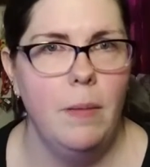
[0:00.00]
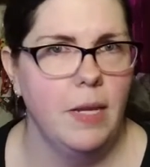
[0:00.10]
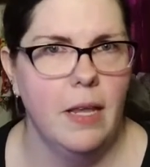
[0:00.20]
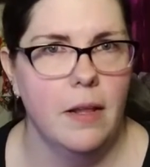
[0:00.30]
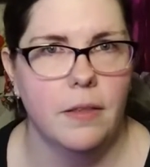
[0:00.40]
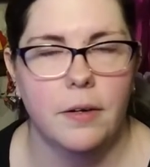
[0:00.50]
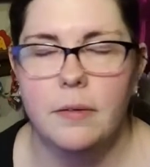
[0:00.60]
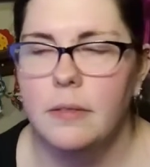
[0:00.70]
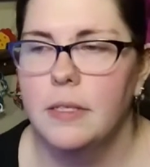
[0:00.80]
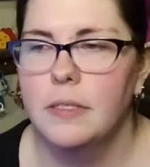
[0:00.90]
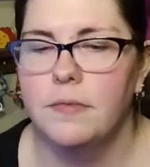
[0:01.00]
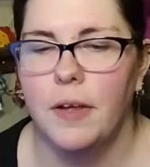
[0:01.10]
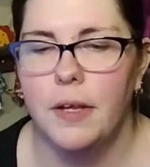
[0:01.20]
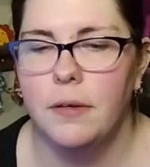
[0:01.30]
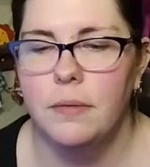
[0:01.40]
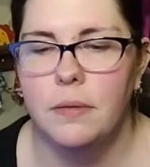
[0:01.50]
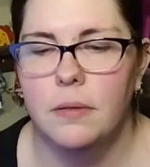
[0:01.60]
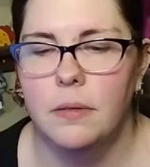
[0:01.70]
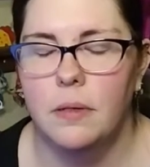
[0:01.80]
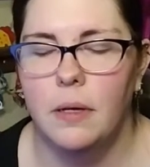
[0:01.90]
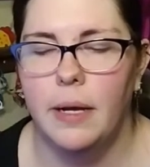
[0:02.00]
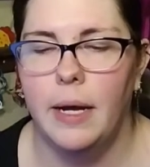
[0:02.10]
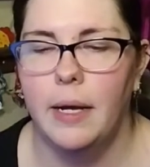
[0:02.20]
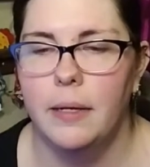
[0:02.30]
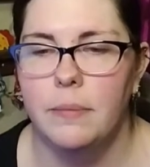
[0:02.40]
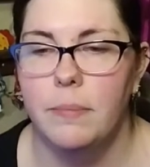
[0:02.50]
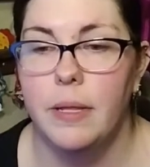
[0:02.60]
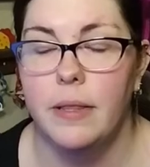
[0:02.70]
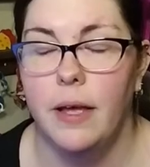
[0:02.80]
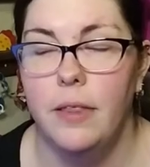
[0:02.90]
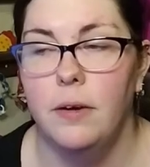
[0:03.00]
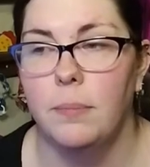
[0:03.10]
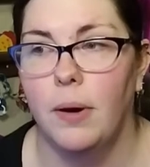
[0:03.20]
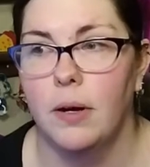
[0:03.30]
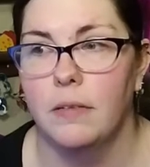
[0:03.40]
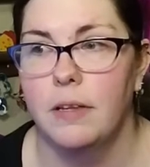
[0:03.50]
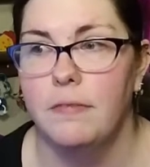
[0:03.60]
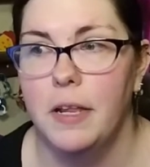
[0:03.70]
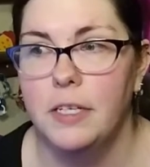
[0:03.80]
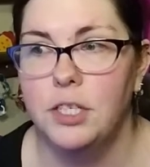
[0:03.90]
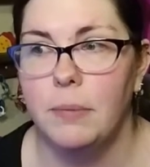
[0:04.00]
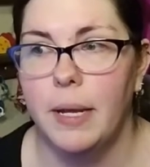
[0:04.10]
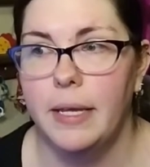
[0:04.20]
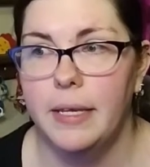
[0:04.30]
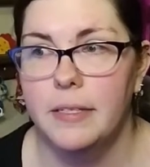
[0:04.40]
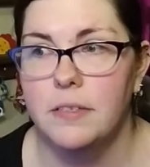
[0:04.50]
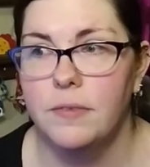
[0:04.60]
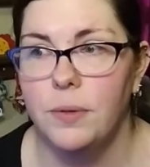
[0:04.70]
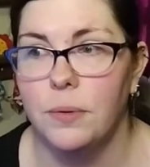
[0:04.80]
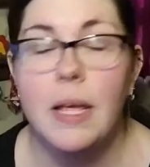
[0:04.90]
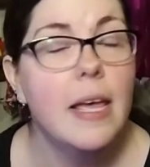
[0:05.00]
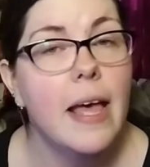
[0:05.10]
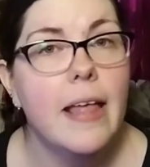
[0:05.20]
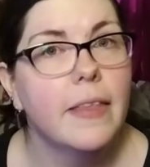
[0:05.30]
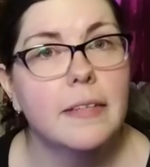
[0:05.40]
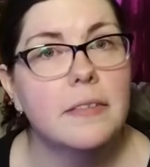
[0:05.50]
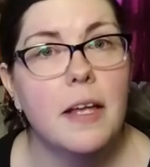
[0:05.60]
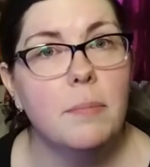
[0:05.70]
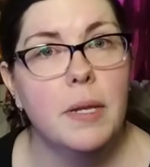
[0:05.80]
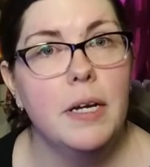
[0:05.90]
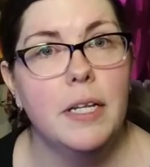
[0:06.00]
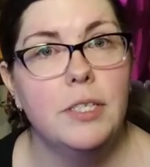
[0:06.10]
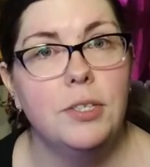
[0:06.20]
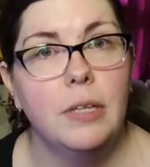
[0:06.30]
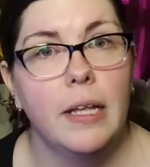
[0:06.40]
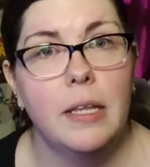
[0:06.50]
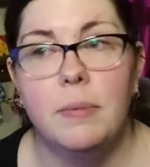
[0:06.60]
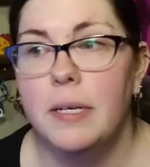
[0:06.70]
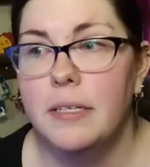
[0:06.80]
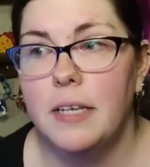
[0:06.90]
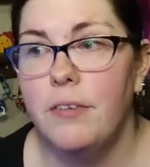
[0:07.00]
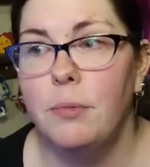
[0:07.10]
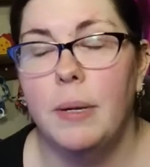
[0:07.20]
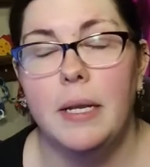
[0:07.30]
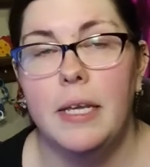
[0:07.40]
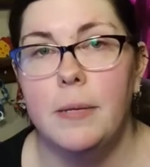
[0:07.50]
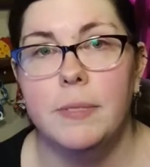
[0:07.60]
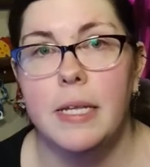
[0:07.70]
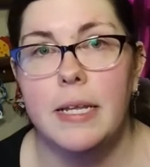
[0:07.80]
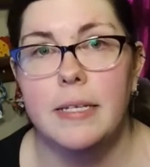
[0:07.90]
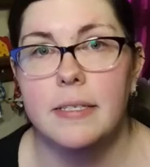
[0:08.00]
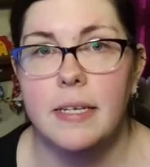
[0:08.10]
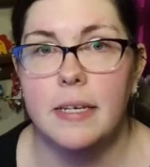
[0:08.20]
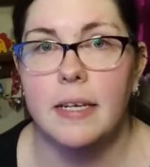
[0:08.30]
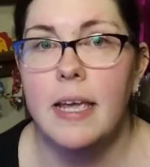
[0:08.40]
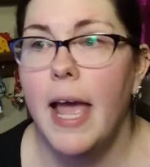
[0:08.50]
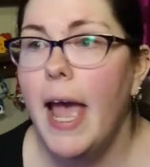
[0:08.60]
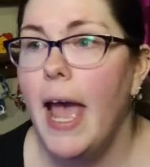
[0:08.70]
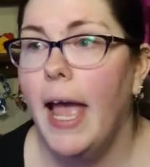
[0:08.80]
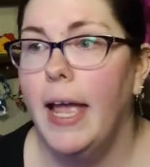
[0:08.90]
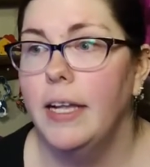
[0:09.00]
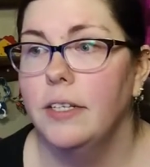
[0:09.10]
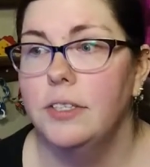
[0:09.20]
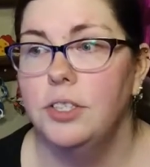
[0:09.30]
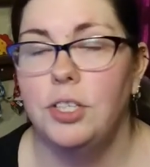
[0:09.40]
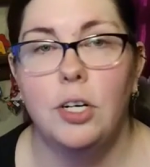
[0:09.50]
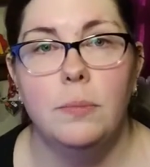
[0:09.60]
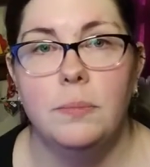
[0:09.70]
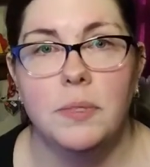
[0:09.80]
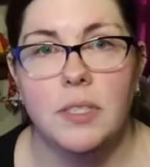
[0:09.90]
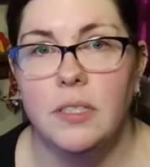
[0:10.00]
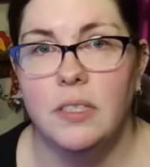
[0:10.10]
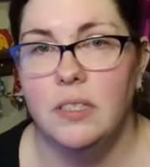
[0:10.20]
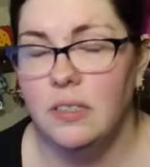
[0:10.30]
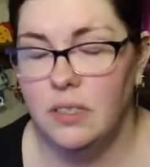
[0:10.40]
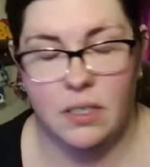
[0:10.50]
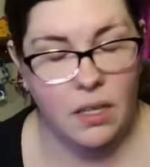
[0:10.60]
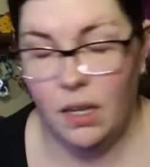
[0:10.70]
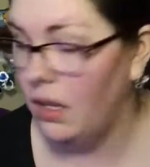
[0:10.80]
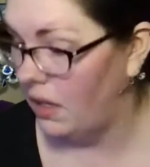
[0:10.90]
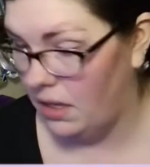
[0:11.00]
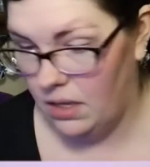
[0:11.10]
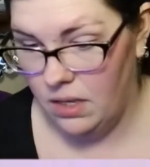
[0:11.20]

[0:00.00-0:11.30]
I'm getting there. It's fine. But the other part of it, finishing my kids' food, that's not been an issue lately because everybody keeps getting sick and germs and ugh.